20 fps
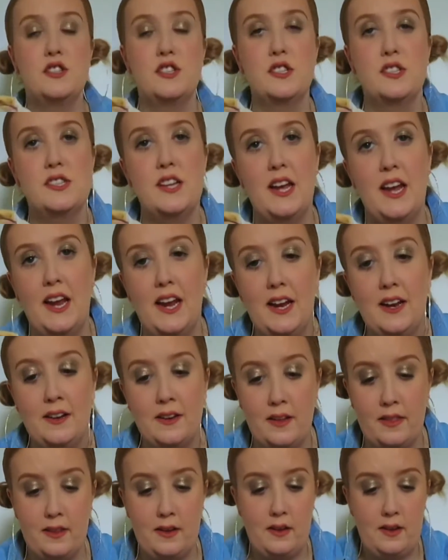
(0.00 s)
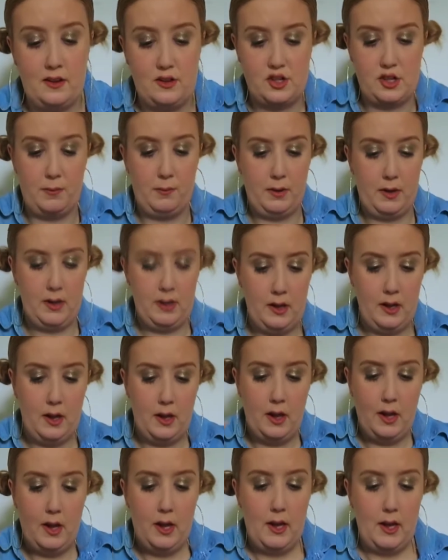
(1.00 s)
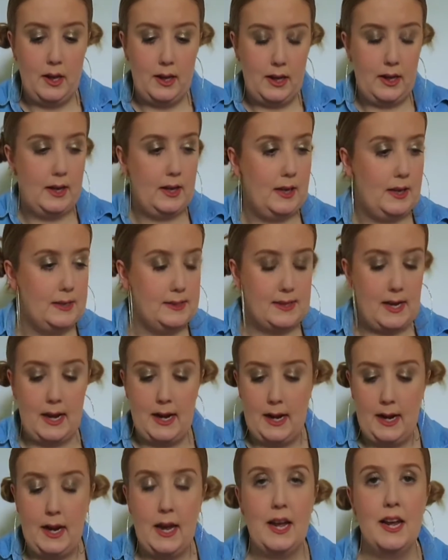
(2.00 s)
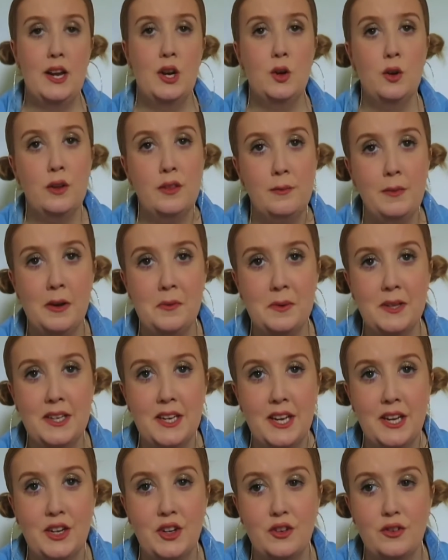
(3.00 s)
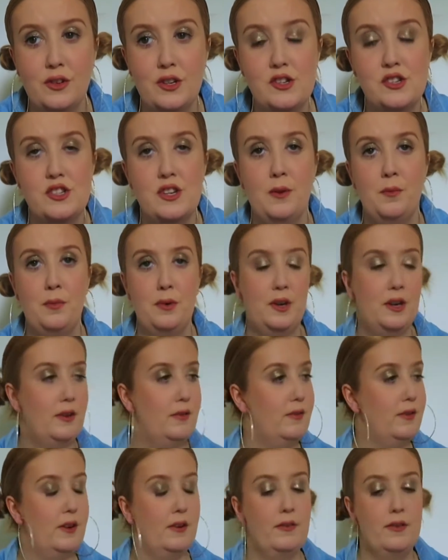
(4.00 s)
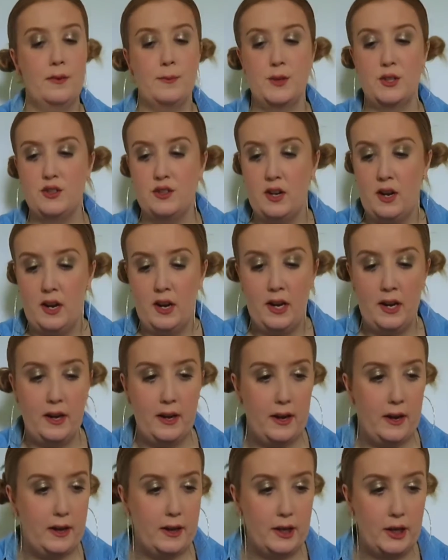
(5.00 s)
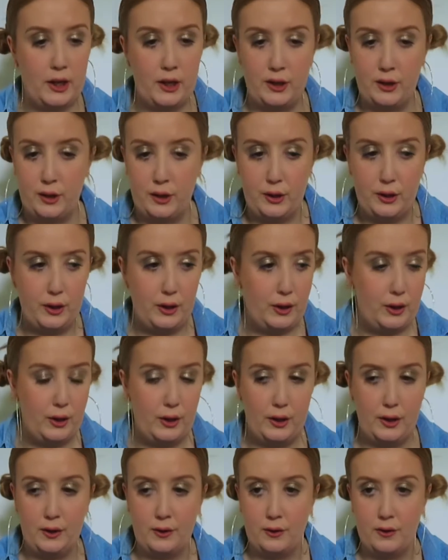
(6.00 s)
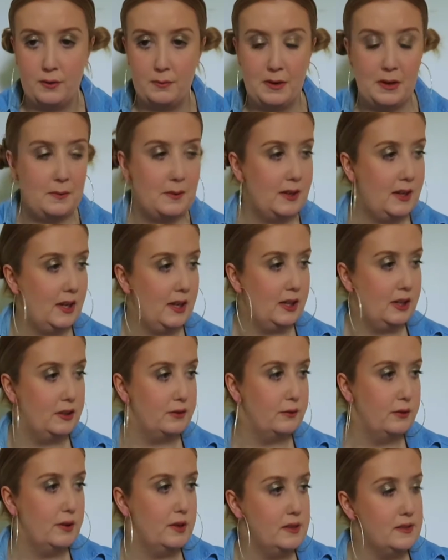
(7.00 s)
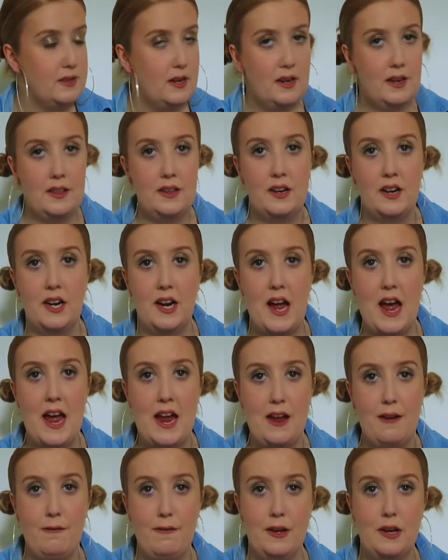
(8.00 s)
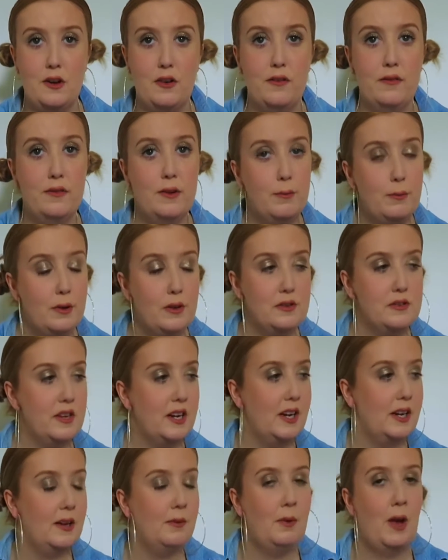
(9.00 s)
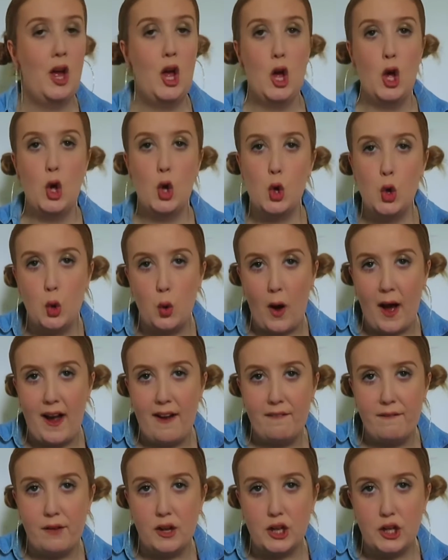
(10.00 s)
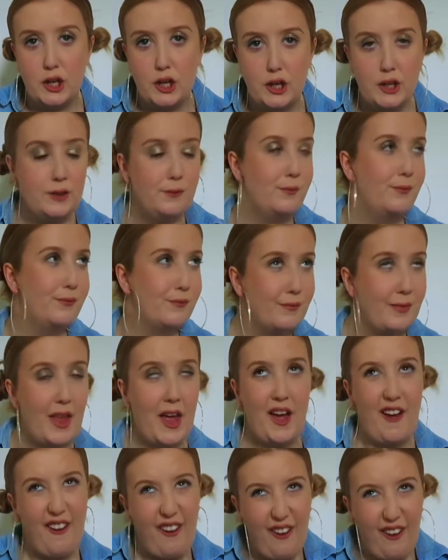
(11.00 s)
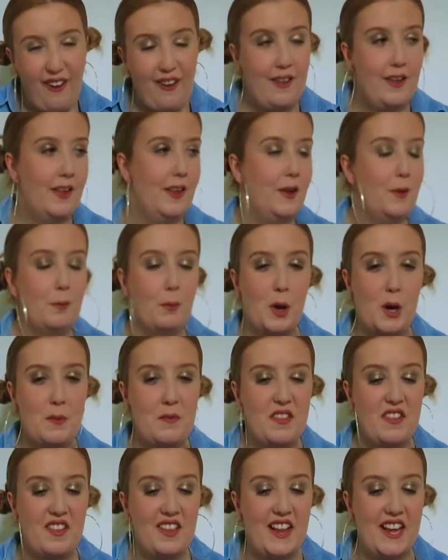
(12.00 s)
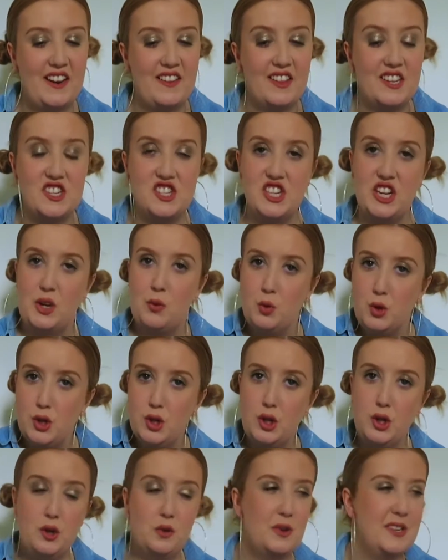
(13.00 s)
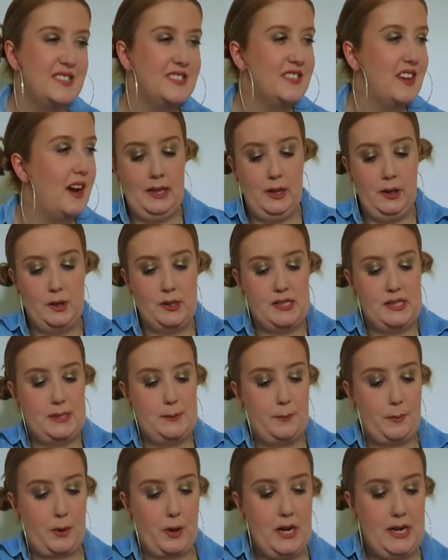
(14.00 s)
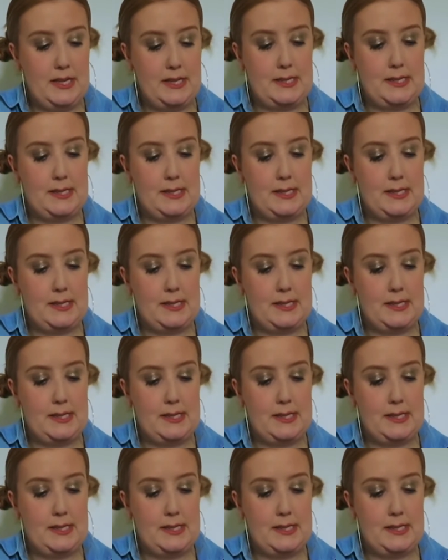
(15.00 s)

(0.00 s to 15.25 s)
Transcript: just another jumper. It is a North Melbourne Kangaroos jumper. If you're from Australia, you know who North Melbourne Kangaroos are. They're an AFL football team who I follow. Bottom of the ladder this year. Woohoo, what's that? Little sprite.